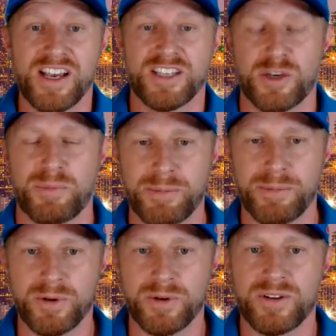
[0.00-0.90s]
So
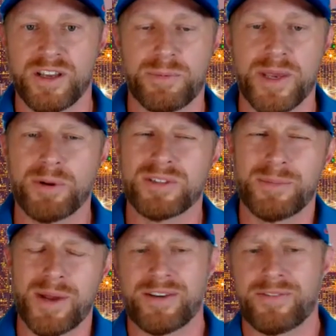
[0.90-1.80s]
people
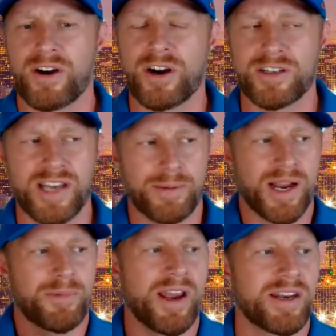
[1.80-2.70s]
sometimes have a hard time
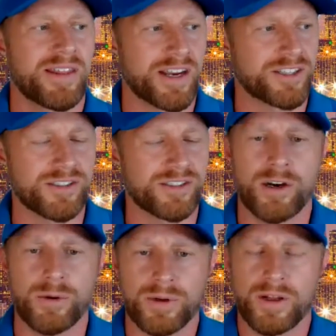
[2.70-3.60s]
comprehending that because they'll say,
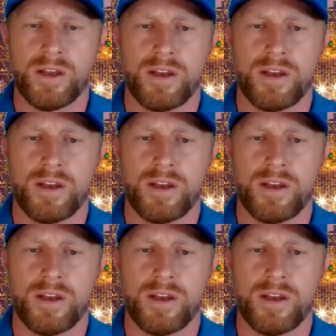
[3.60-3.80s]
"Oh, well,